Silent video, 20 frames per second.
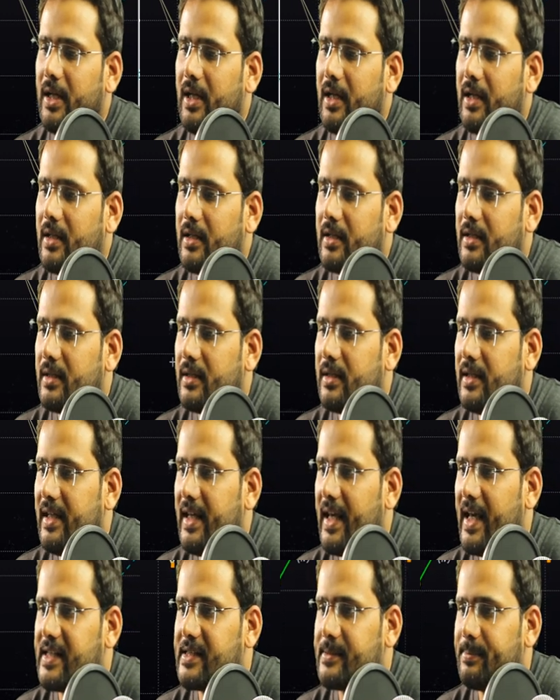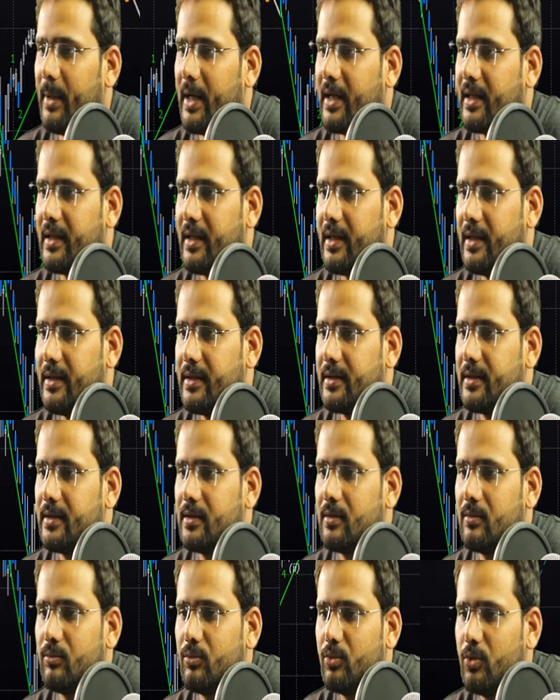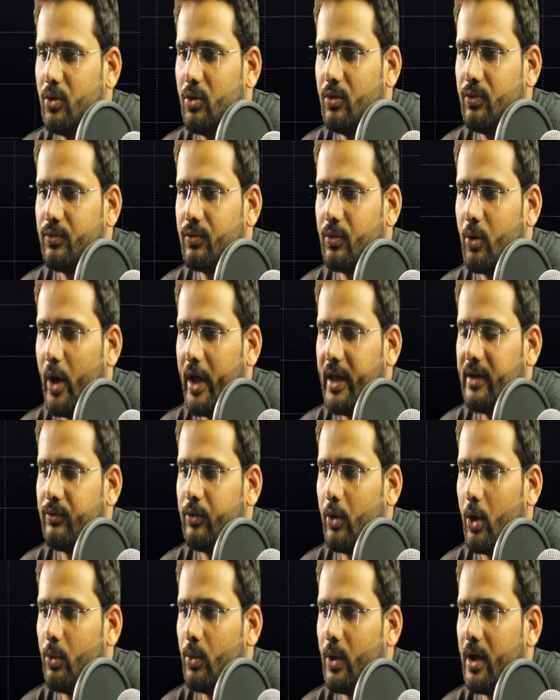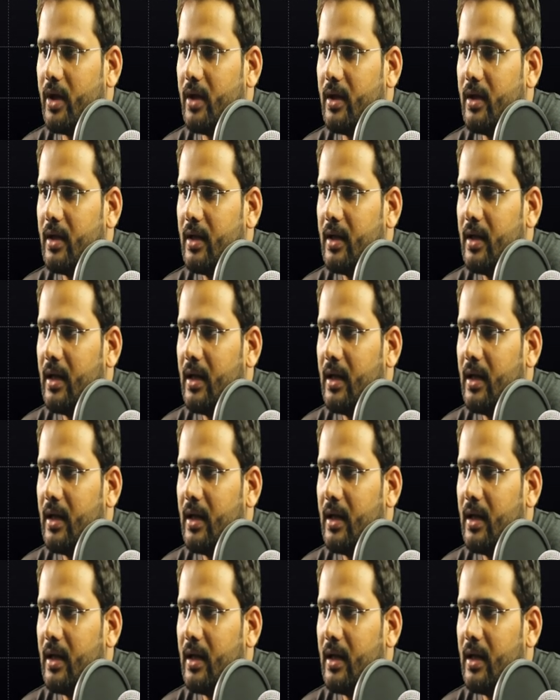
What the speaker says: be the expected move going forward,